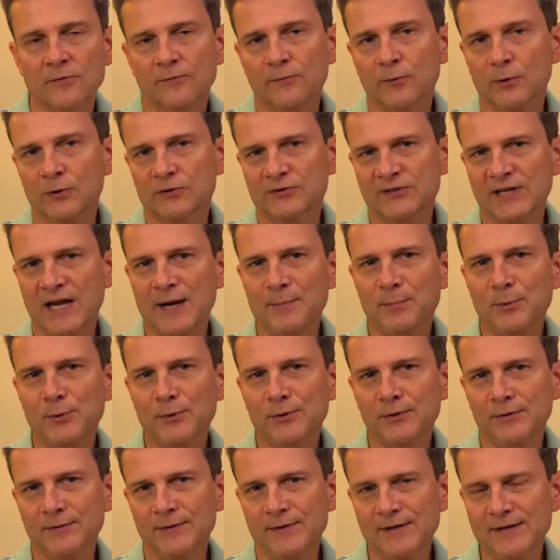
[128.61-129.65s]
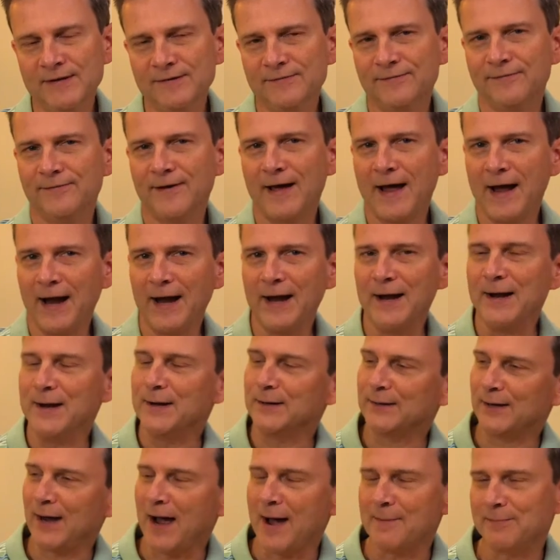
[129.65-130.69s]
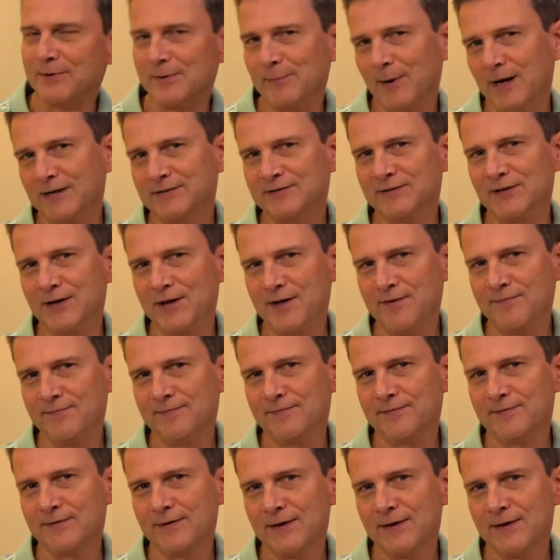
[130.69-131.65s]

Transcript: For example, if I copy myself,